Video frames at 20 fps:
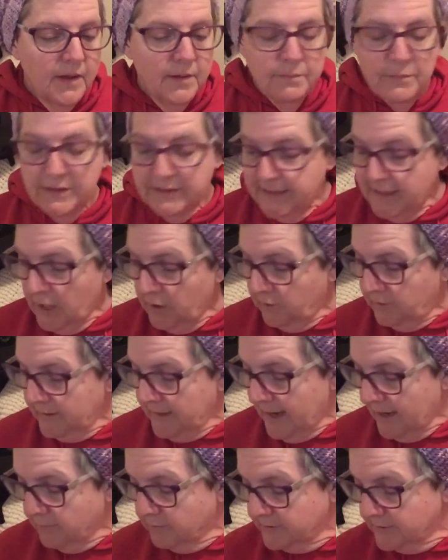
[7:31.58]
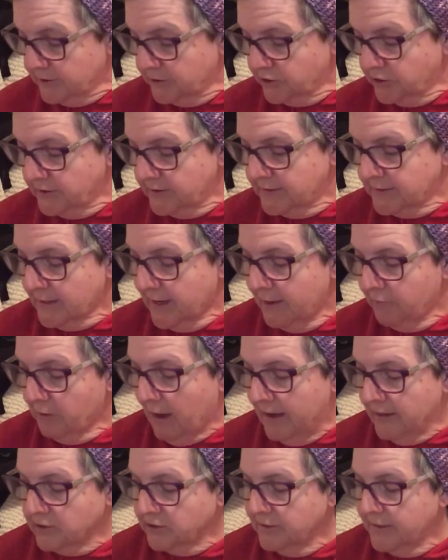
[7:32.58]
But the only acquisitions I
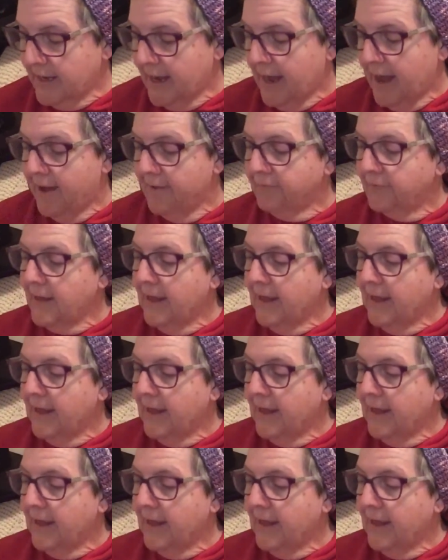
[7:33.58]
actually have,